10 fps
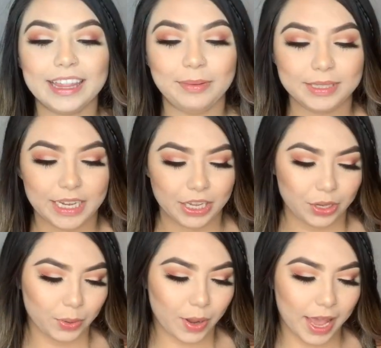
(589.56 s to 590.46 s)
Let me tell
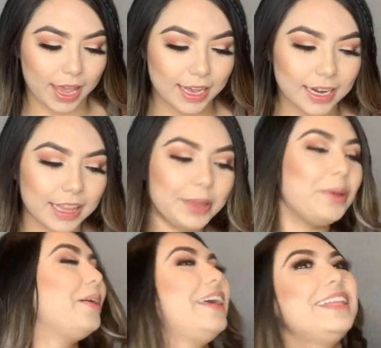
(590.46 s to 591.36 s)
you, in
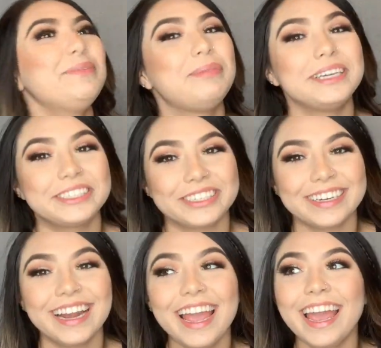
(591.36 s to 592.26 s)
the
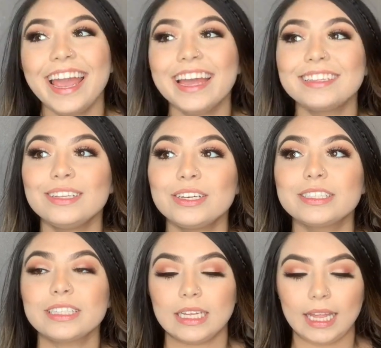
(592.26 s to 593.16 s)
picture, it
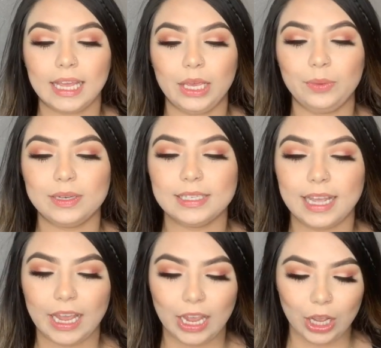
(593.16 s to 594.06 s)
looked like it was
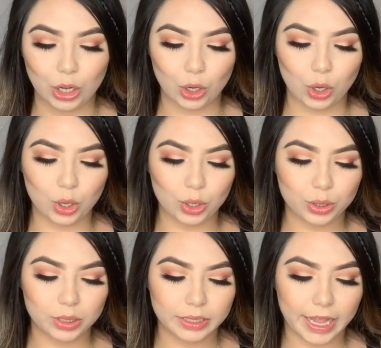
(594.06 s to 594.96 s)

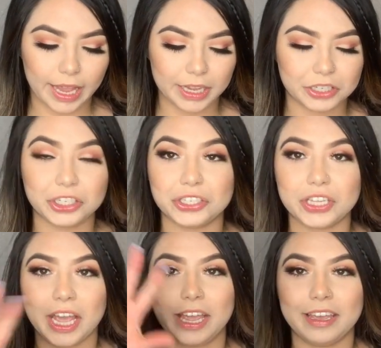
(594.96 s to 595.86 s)
like just
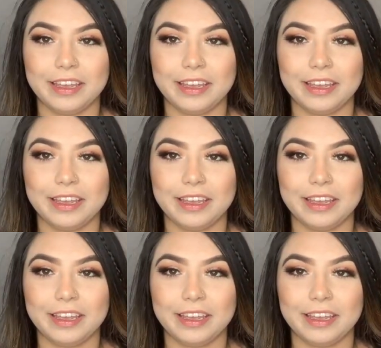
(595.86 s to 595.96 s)
like,